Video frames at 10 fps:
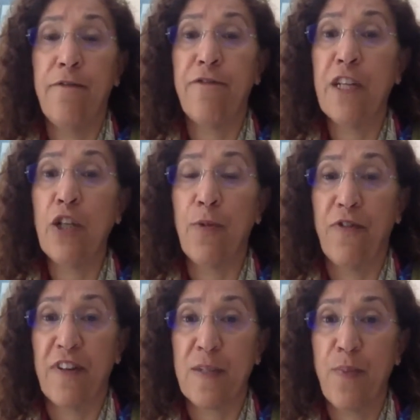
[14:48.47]
freedom
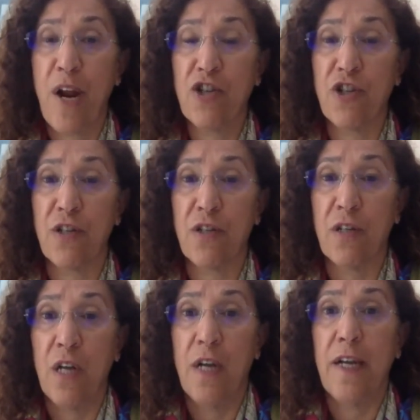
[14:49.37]
of expression.
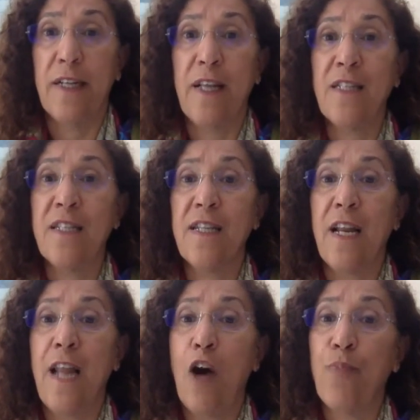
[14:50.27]
It doesn't
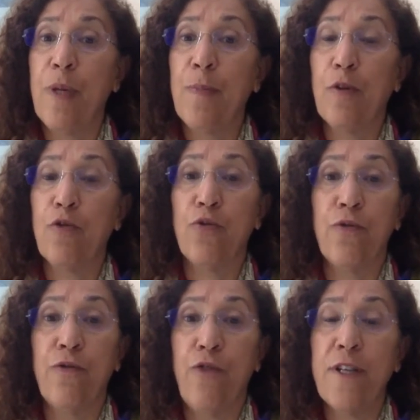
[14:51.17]
allow people
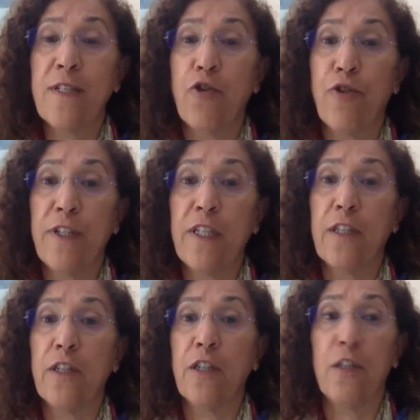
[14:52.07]
to voice
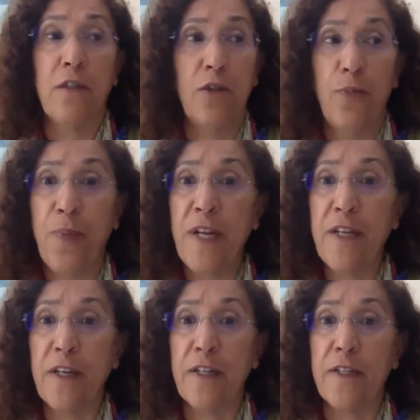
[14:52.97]
critical
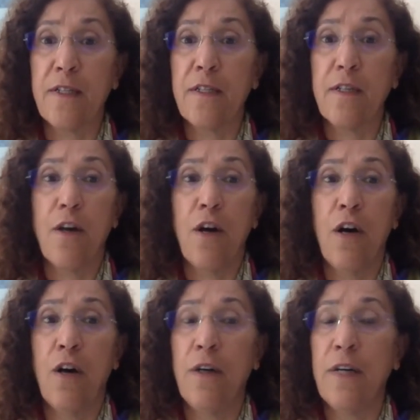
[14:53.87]
opinions
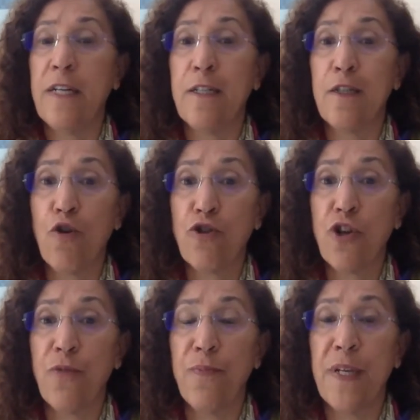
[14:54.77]
in
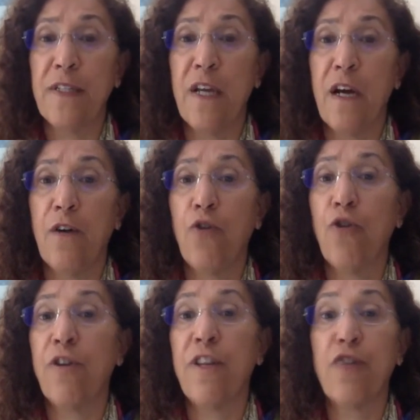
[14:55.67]
social media
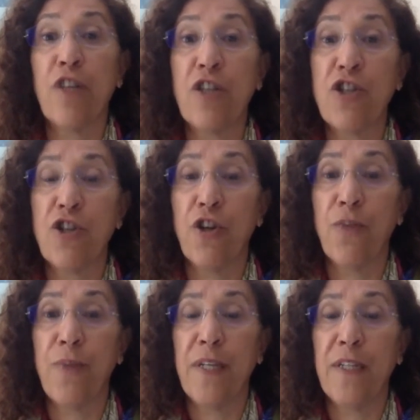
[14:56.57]
or the traditional
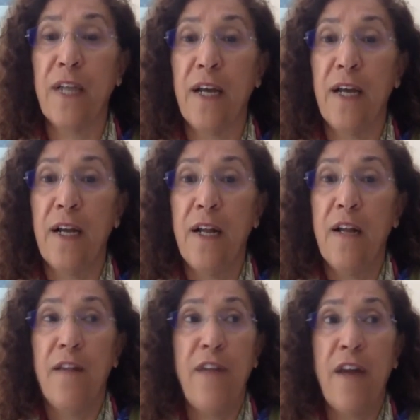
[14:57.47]
media.
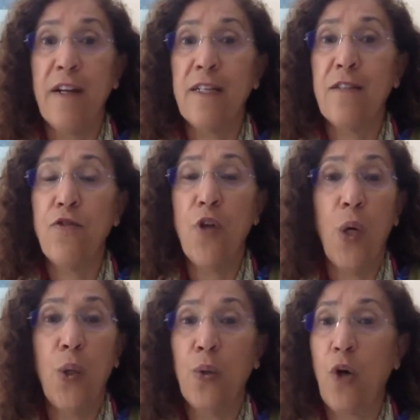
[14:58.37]
there is
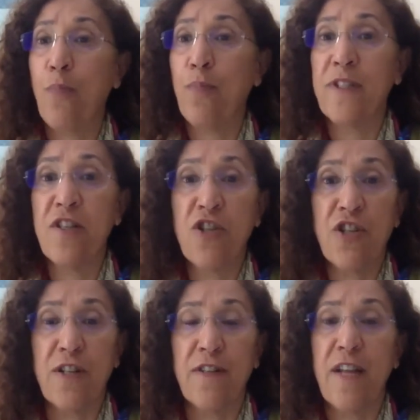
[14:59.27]
no
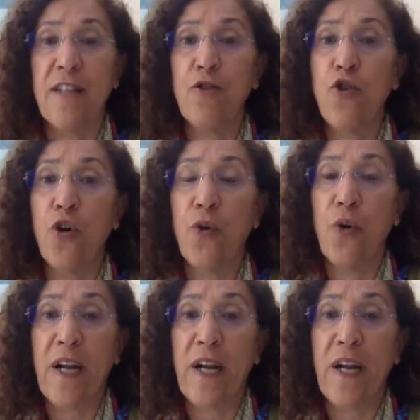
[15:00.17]
opposition, there's no